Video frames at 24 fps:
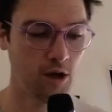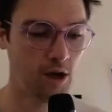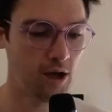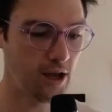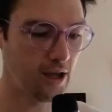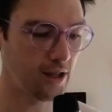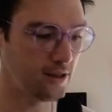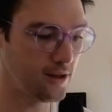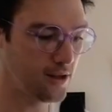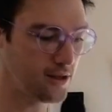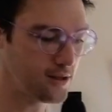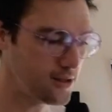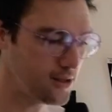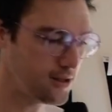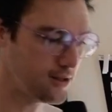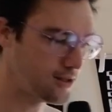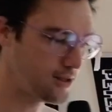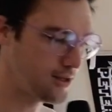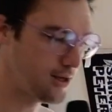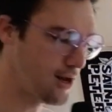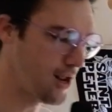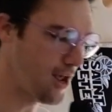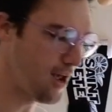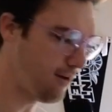And this has
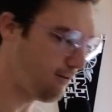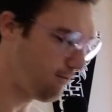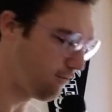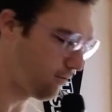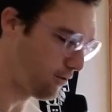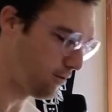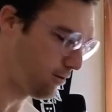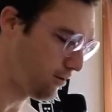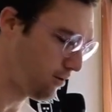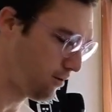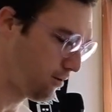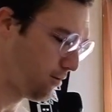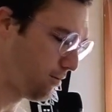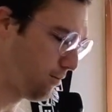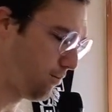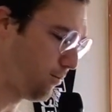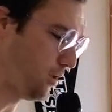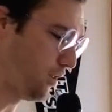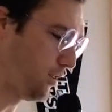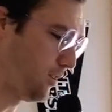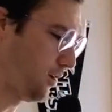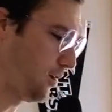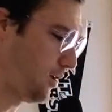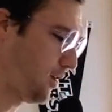never
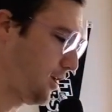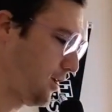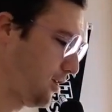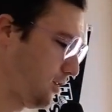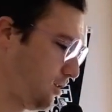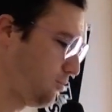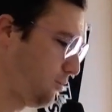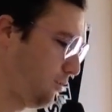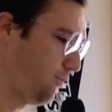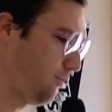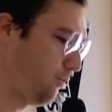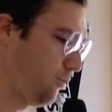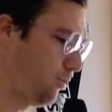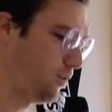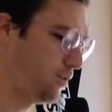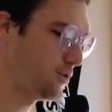been the case before.